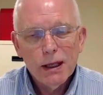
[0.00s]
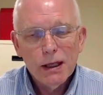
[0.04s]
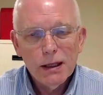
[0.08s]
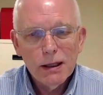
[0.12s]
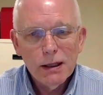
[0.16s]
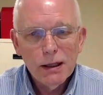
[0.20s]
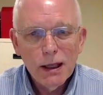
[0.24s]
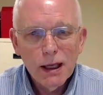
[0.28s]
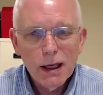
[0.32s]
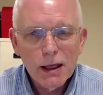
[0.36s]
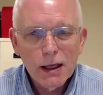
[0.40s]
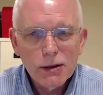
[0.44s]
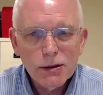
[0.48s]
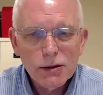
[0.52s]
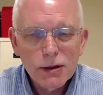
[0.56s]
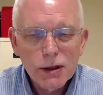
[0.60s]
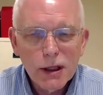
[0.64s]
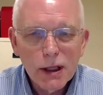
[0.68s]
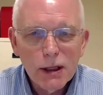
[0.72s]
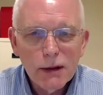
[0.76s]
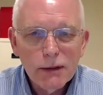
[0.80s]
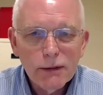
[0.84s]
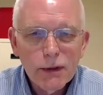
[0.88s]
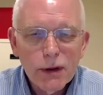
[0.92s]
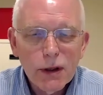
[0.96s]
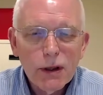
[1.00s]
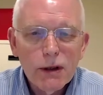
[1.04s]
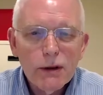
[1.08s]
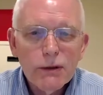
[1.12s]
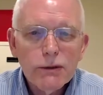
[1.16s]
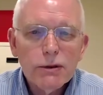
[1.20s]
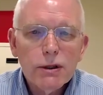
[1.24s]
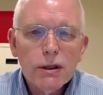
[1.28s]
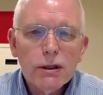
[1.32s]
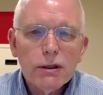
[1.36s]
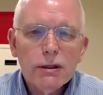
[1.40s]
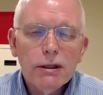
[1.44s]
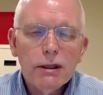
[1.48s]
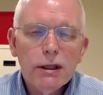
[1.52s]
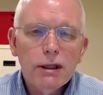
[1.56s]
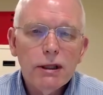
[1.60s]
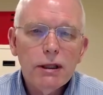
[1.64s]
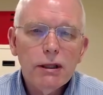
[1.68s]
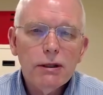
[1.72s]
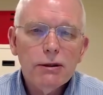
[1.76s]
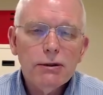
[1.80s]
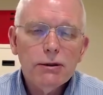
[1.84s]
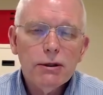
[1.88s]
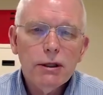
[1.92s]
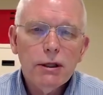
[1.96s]
Yes, it involves our
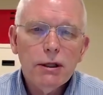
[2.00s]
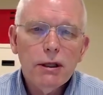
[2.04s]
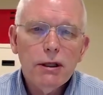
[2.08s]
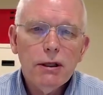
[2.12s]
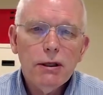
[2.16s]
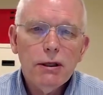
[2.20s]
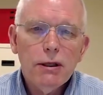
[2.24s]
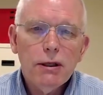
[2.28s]
tendency